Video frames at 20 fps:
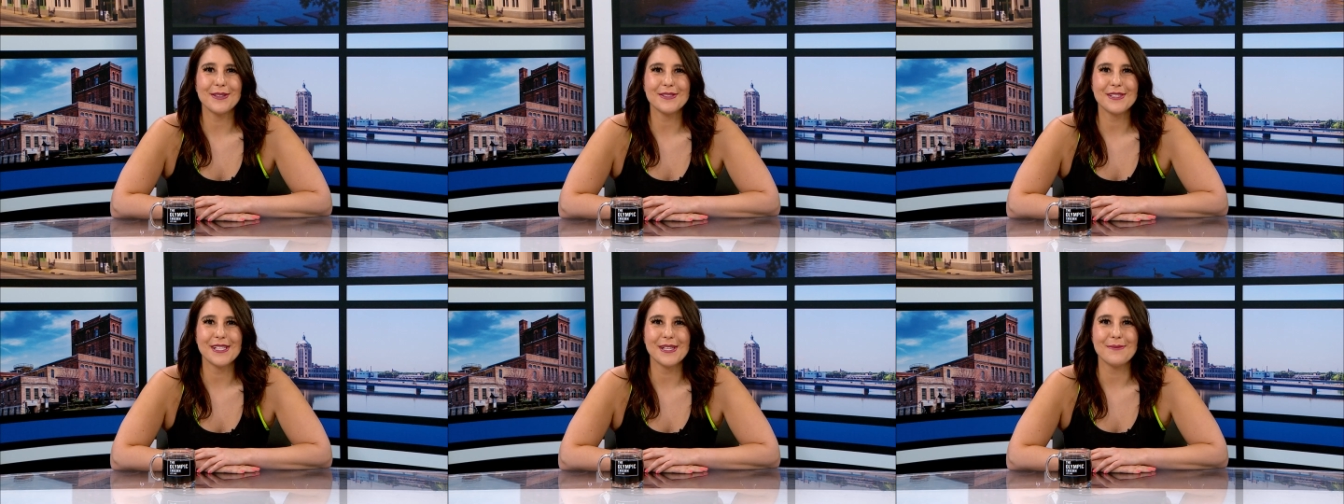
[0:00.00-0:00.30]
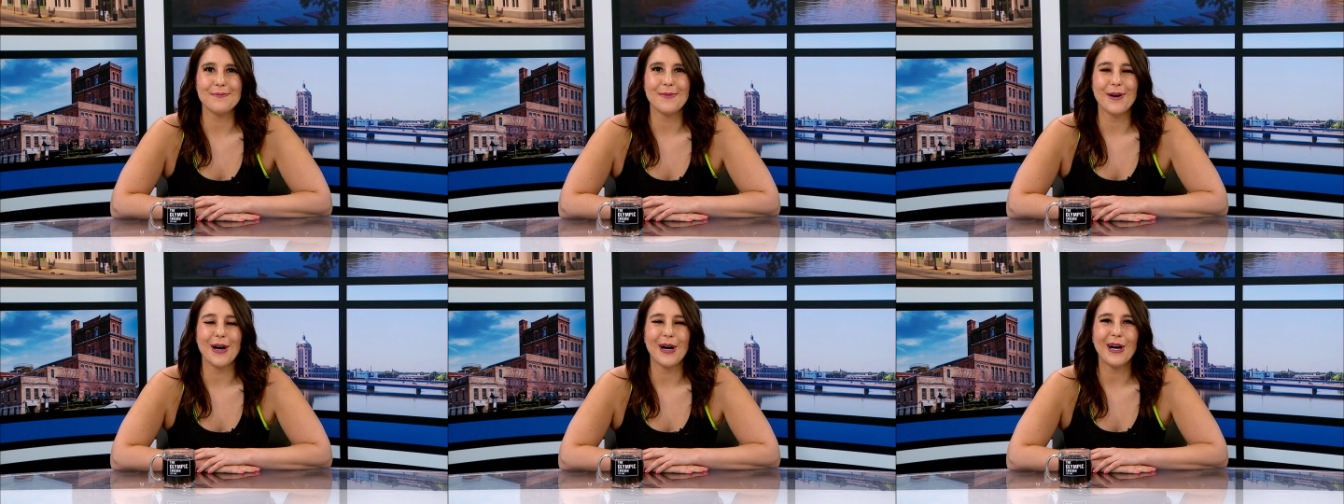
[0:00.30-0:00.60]

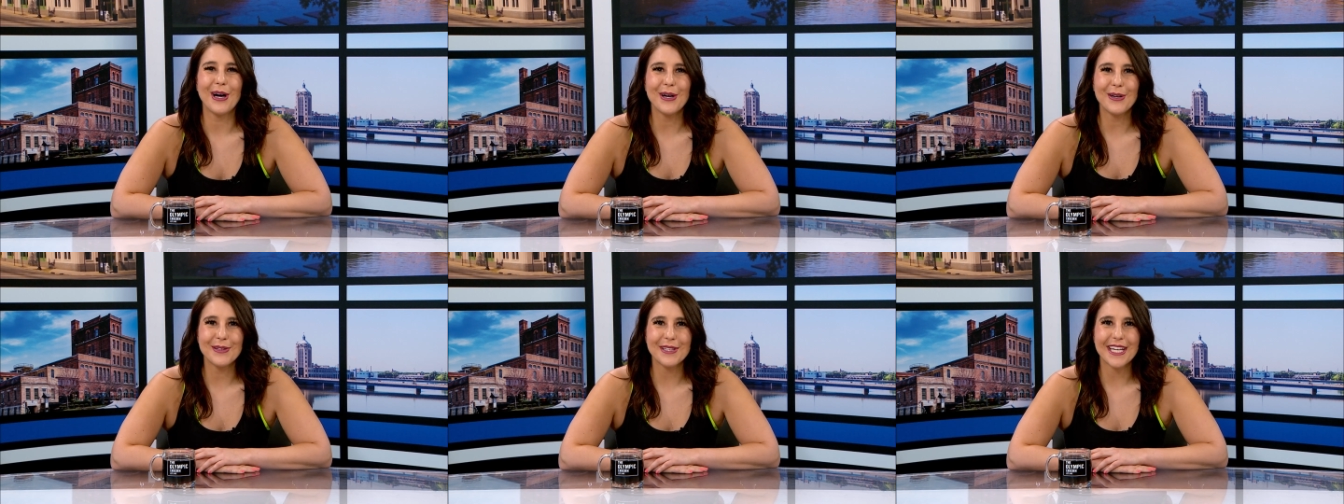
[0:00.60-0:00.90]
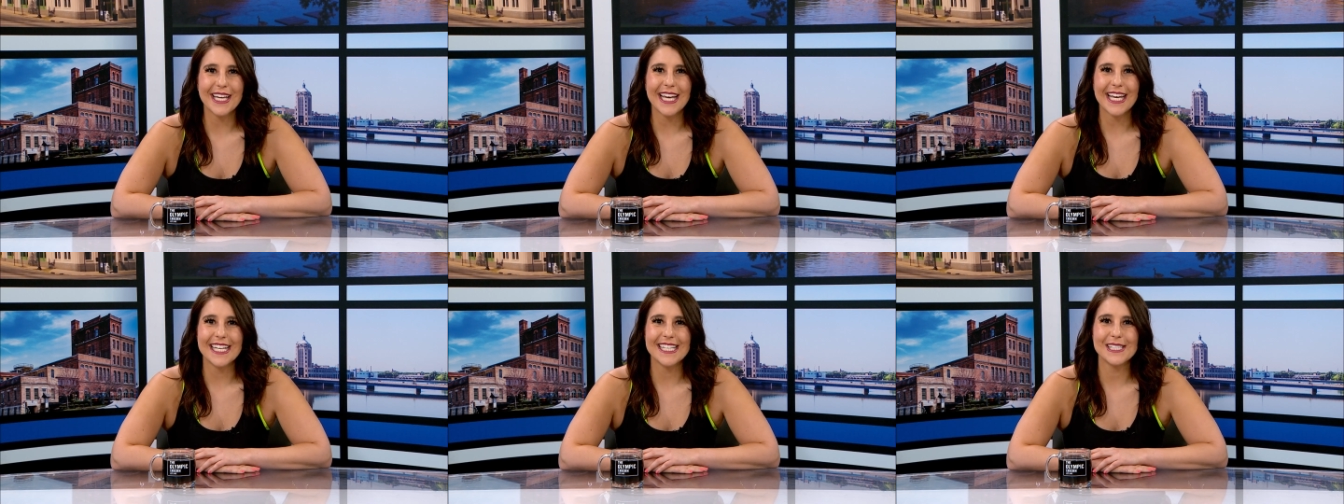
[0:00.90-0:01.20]
Tim
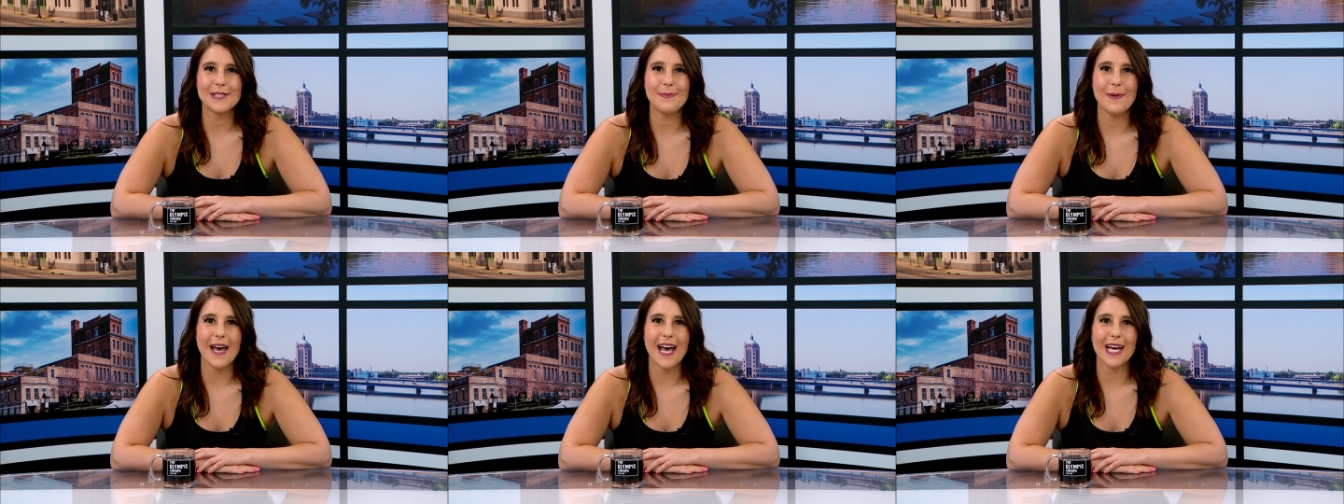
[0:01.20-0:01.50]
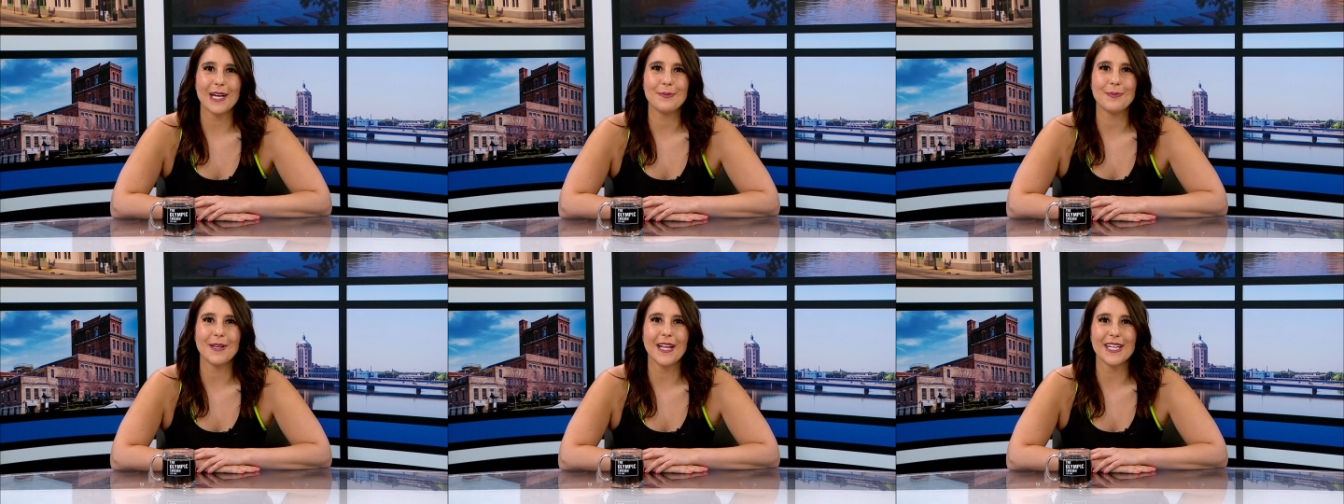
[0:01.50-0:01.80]
Mahoney is
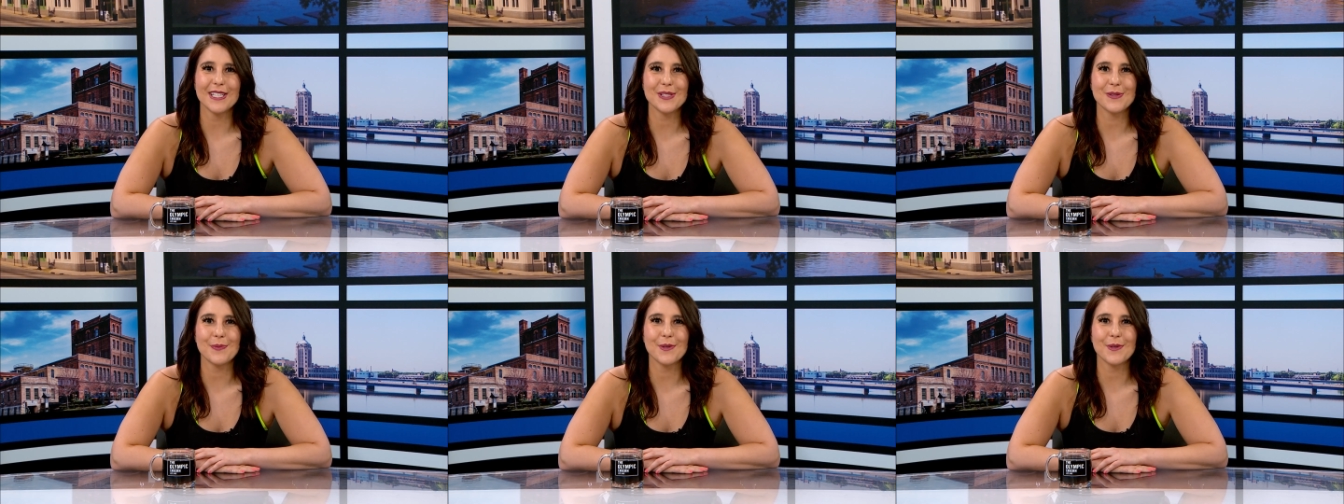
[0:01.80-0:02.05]
back. Plus,